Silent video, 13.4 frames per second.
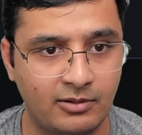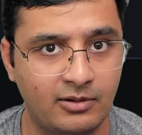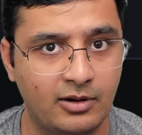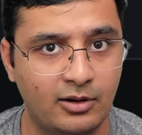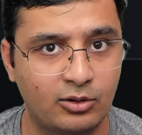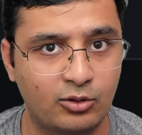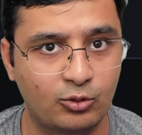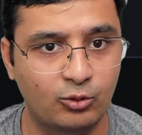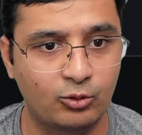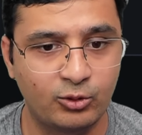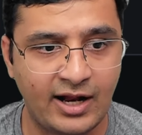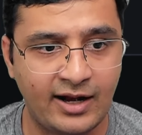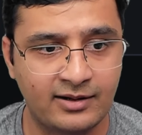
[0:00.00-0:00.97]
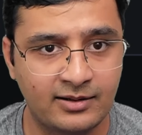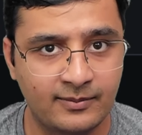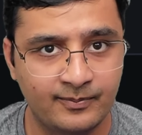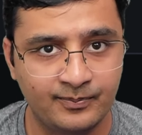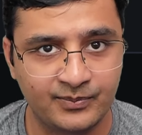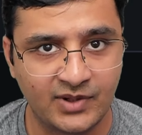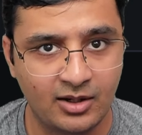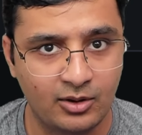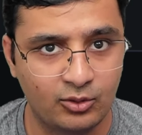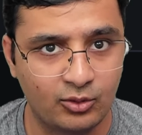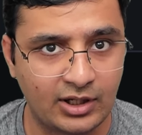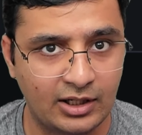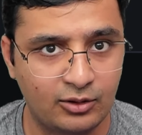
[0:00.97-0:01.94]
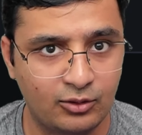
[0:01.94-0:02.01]
So to do that, you
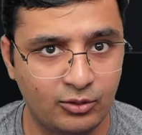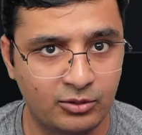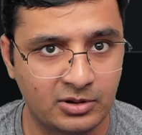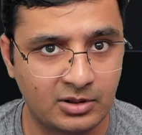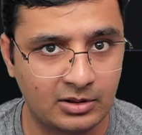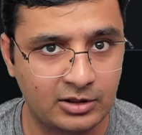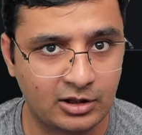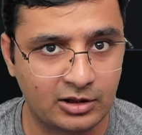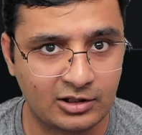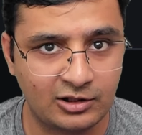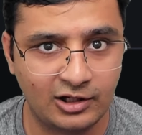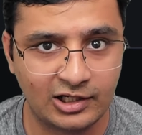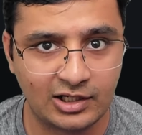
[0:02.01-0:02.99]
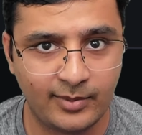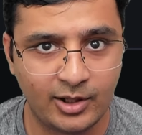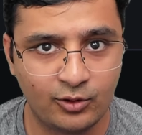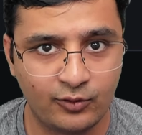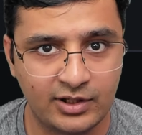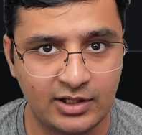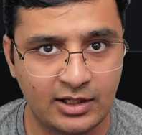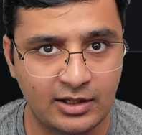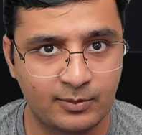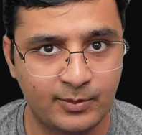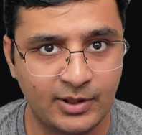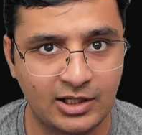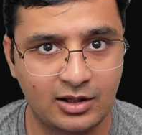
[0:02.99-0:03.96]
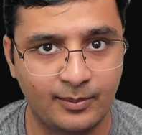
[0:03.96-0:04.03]
can use this curl command over here. It's pretty
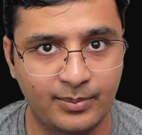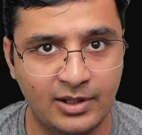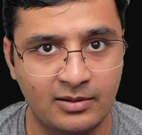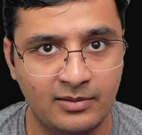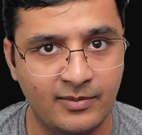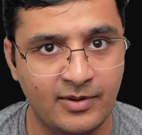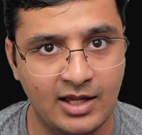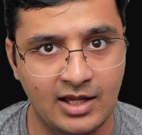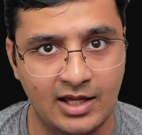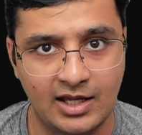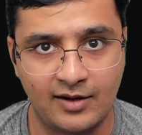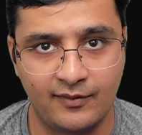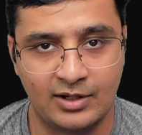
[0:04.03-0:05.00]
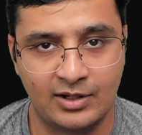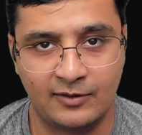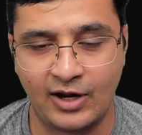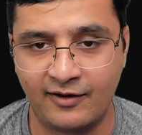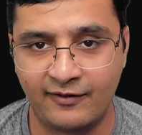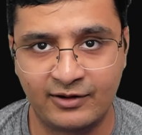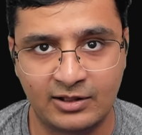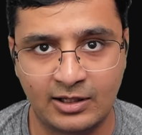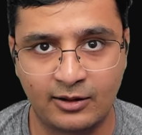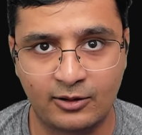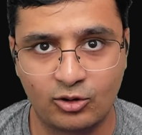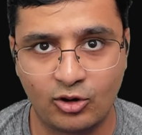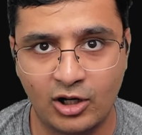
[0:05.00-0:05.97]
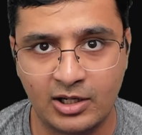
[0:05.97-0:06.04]
simple. Even if I have it
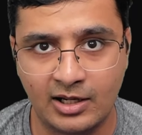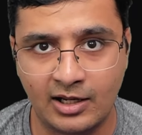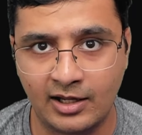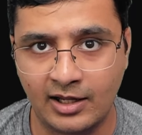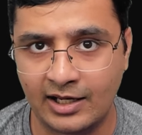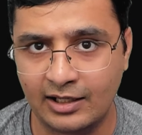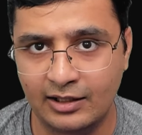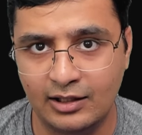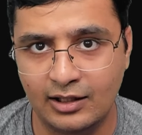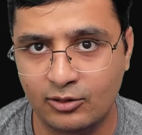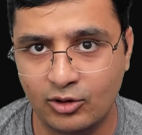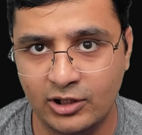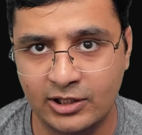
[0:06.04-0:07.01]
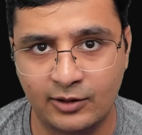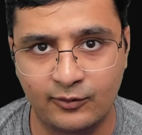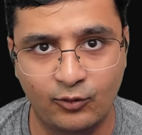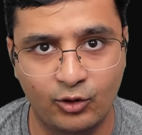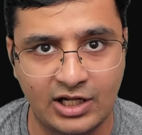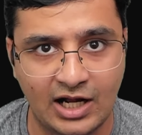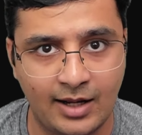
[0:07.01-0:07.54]
installed, I can reinstall it. It won't harm in